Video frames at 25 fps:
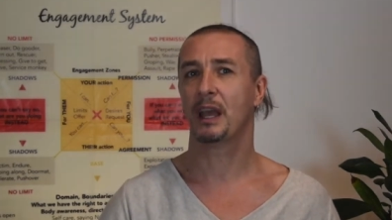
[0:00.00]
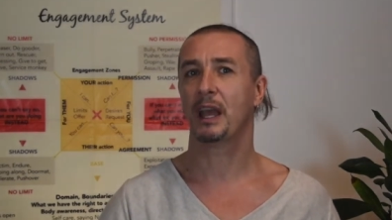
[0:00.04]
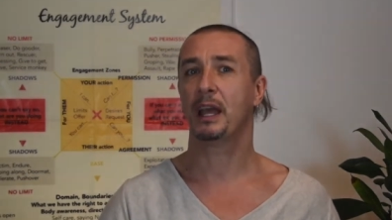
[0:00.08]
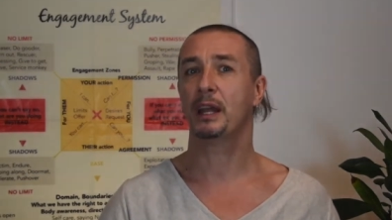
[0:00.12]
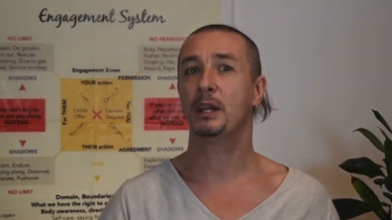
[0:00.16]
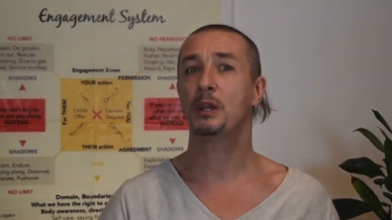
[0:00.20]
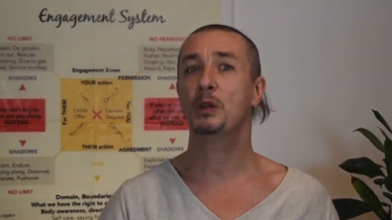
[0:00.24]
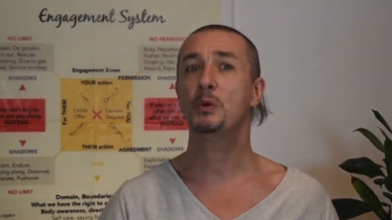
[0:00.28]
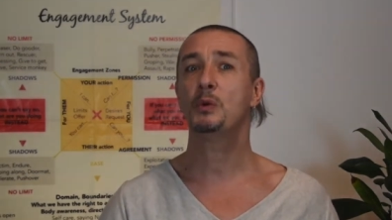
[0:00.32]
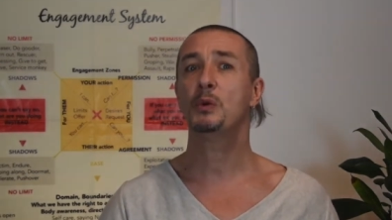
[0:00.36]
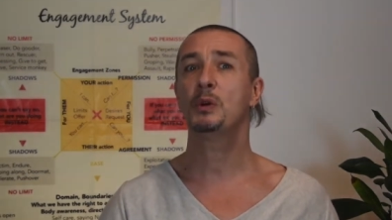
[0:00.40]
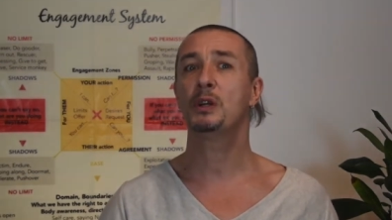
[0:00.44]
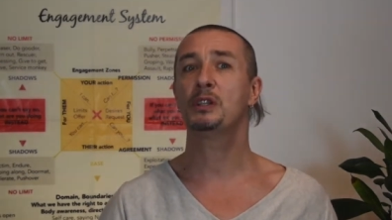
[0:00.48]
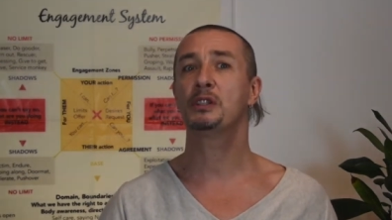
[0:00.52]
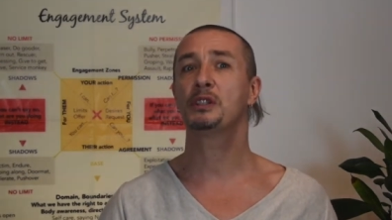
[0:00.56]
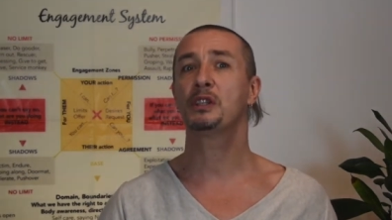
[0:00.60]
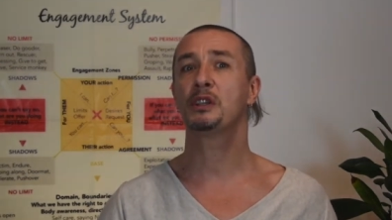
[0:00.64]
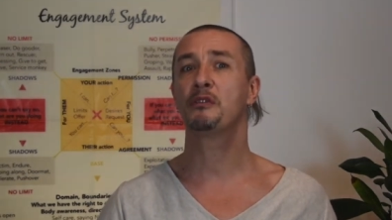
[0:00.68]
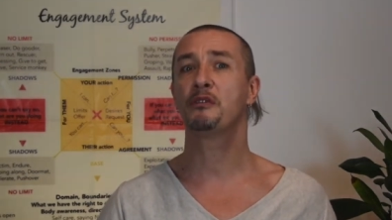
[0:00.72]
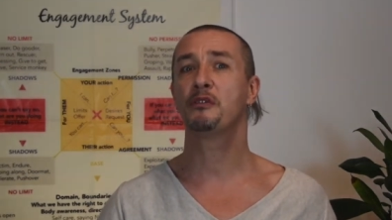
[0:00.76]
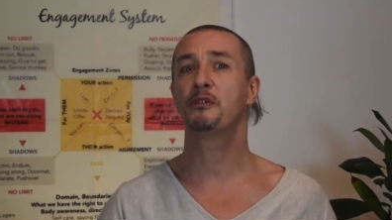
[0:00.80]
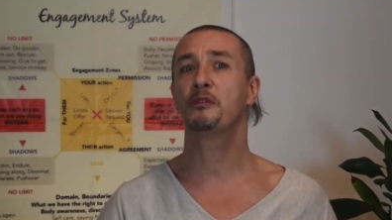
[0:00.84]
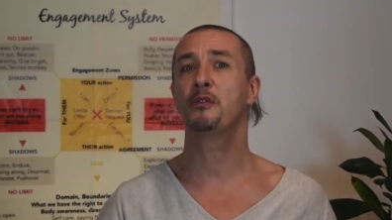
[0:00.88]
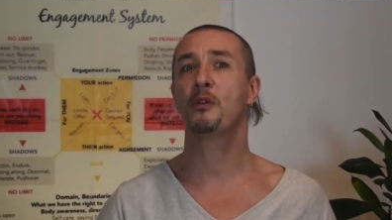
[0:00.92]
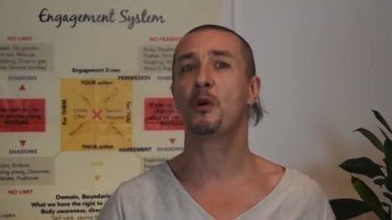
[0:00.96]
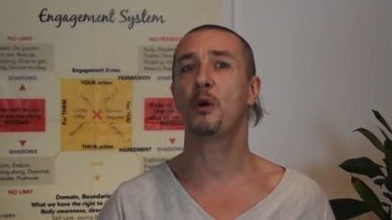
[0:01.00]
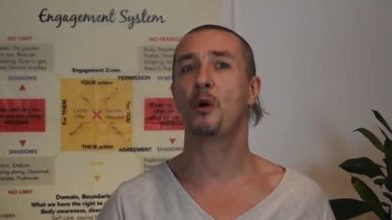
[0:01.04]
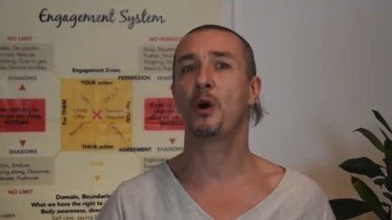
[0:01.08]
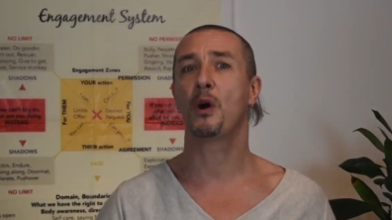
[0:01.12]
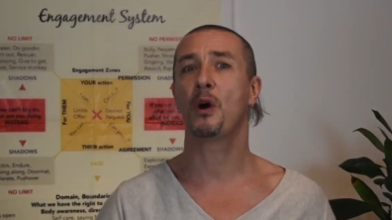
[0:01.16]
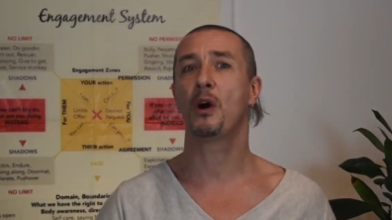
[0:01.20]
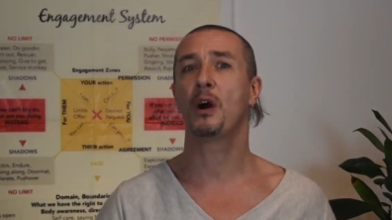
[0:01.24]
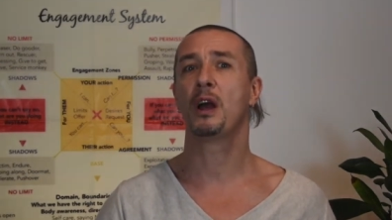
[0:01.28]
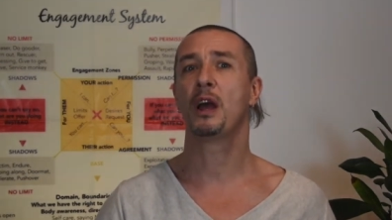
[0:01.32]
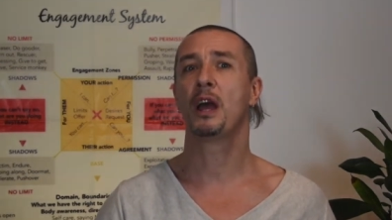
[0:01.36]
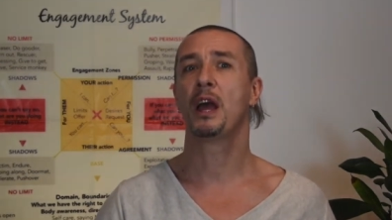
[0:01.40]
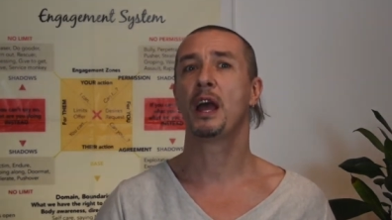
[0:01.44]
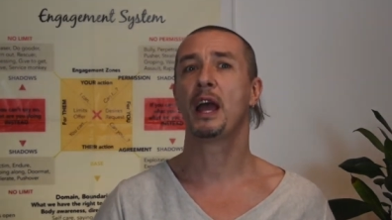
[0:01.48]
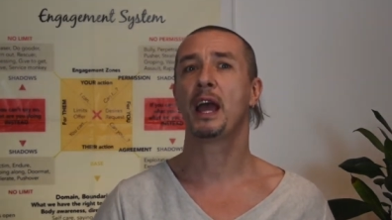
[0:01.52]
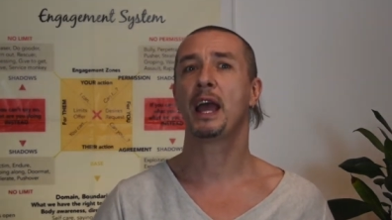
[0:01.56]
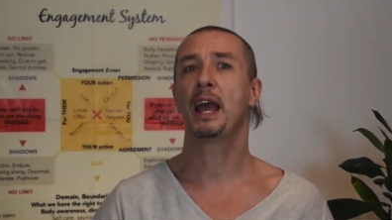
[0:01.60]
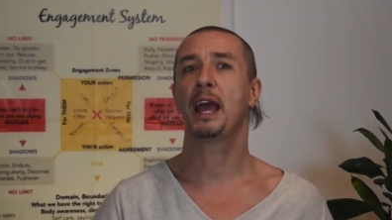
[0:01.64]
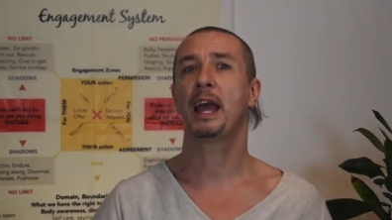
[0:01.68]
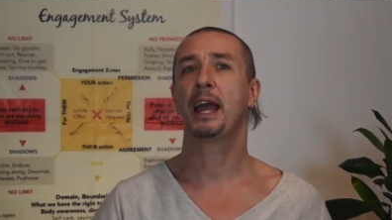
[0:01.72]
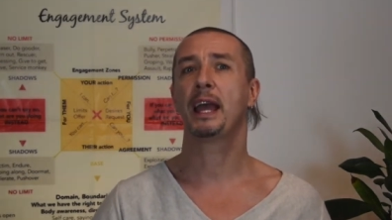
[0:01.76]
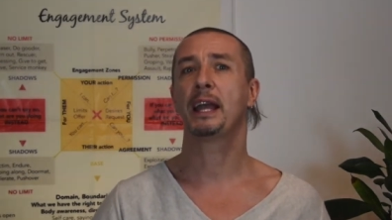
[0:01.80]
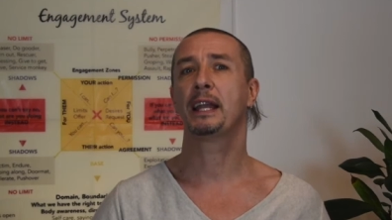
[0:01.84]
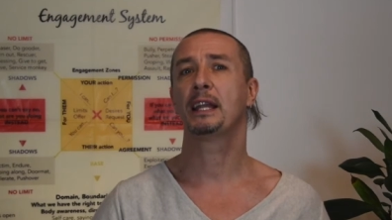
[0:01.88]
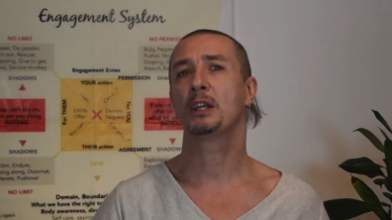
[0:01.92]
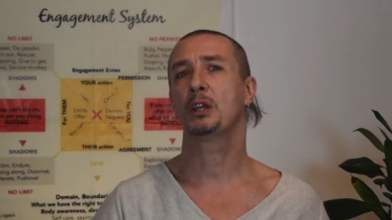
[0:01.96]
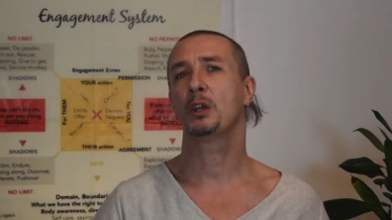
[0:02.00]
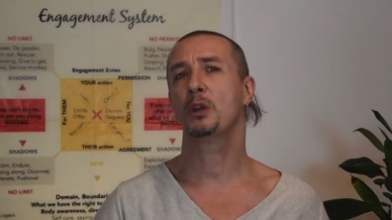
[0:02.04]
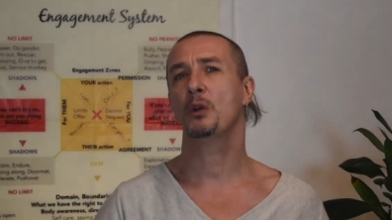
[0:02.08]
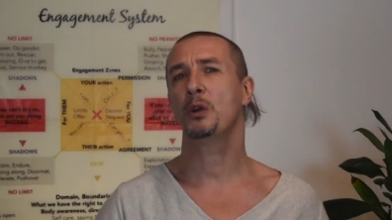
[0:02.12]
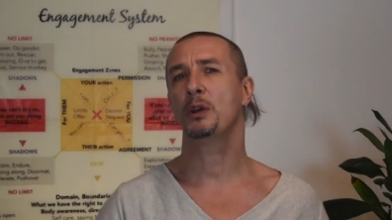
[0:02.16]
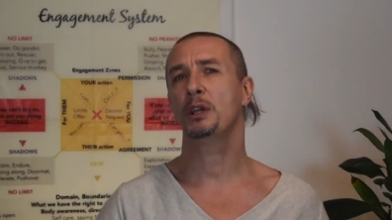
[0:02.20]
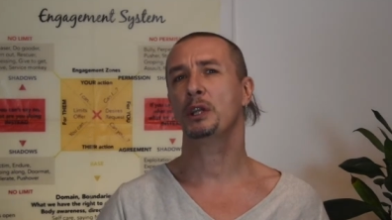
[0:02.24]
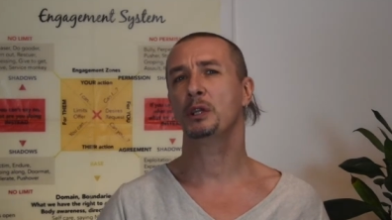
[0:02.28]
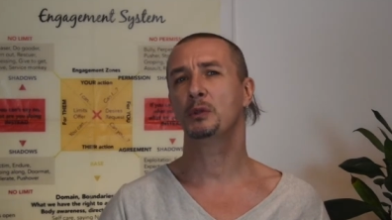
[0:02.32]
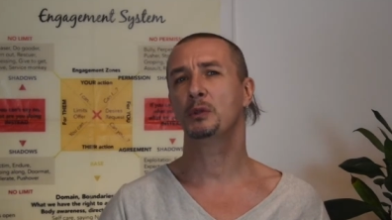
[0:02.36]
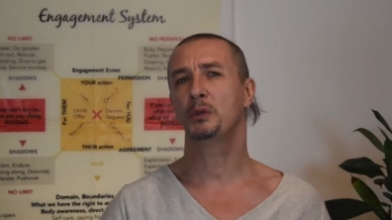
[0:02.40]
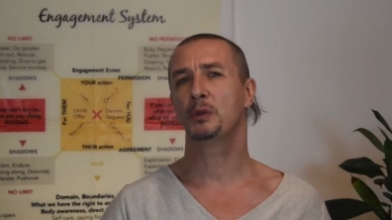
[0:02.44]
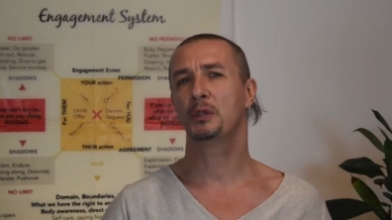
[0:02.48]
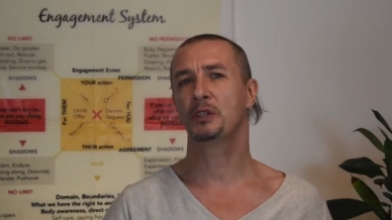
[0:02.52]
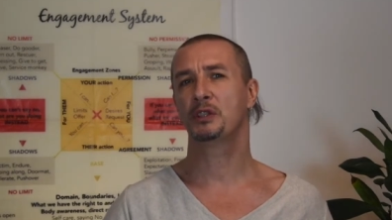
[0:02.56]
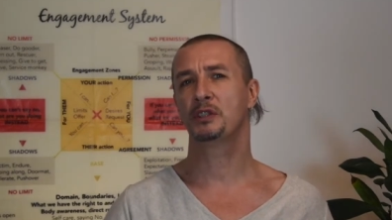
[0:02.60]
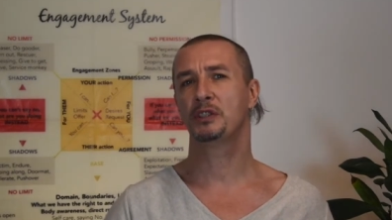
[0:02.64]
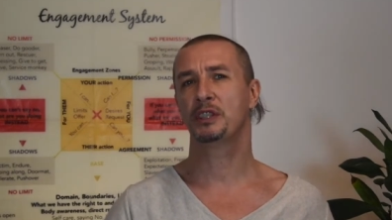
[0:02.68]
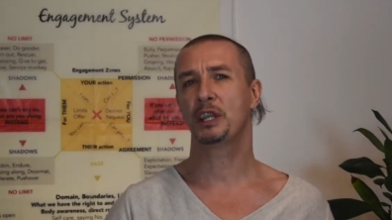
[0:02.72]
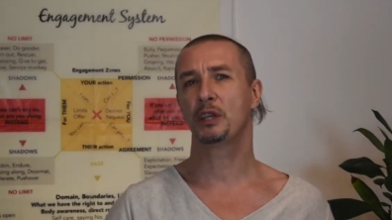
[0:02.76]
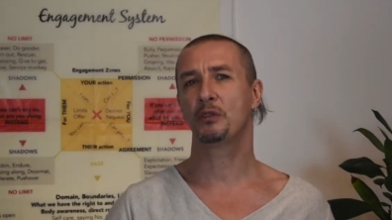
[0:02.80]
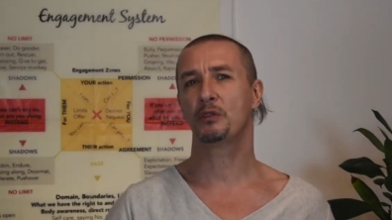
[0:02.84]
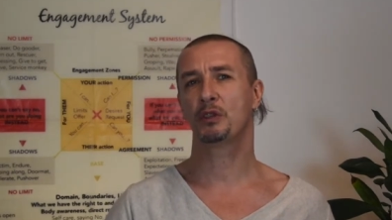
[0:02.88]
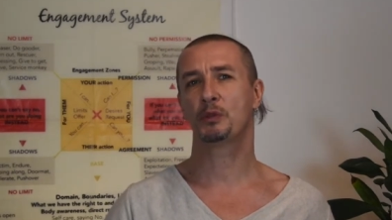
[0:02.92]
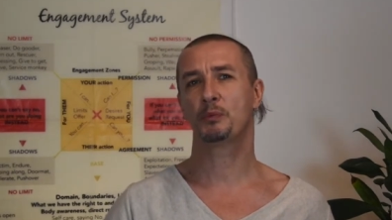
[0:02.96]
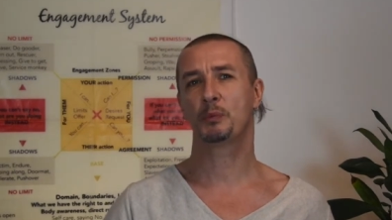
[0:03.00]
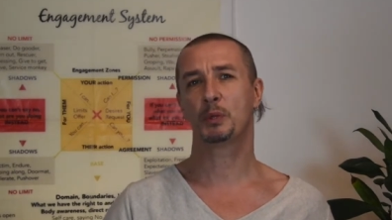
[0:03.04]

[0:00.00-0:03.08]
and who is it for and learning to distinguish